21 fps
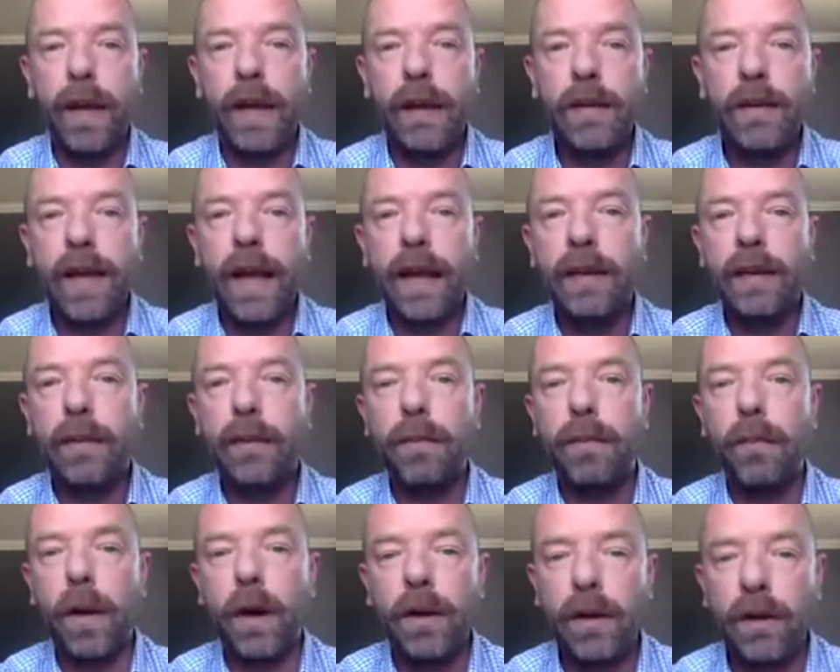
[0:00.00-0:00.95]
intact
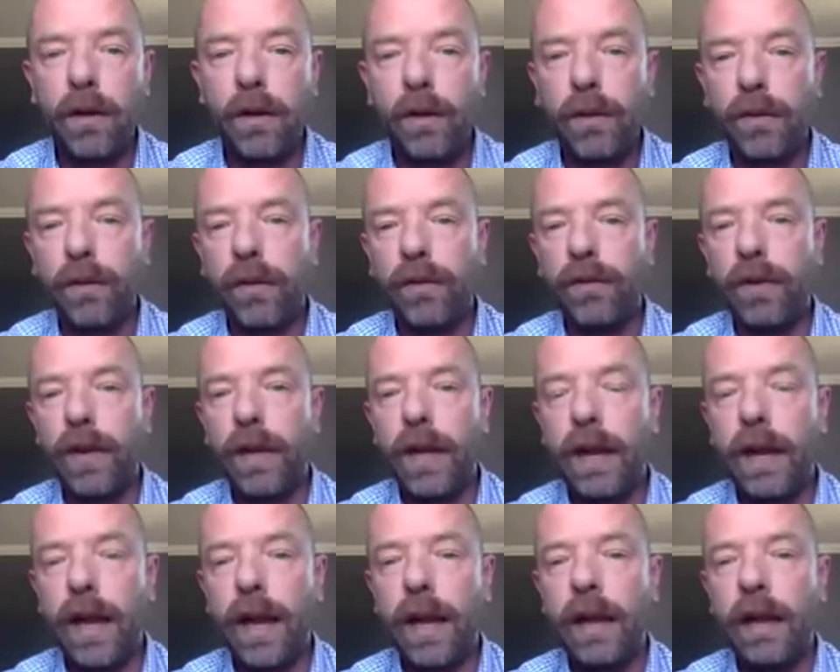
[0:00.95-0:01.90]
molecules of
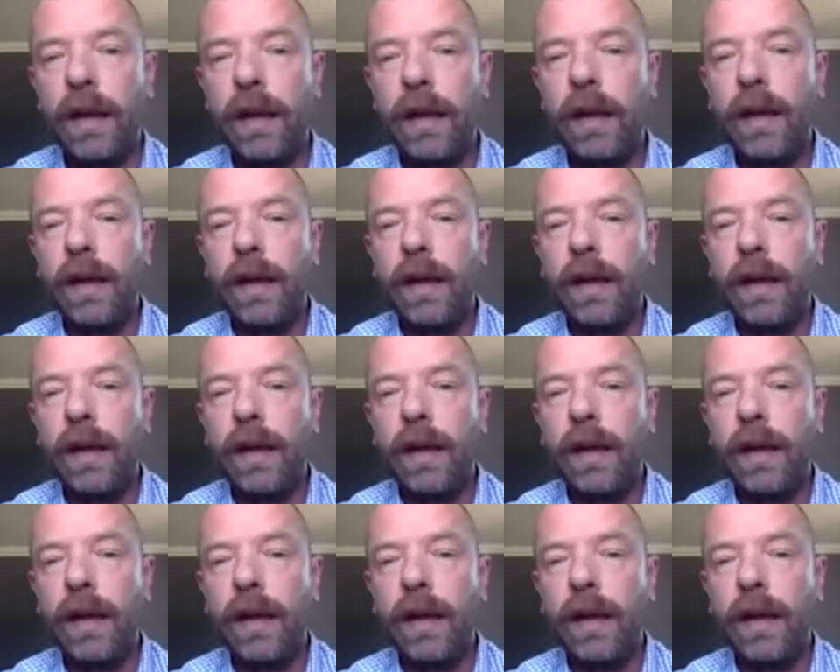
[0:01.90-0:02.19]
DNA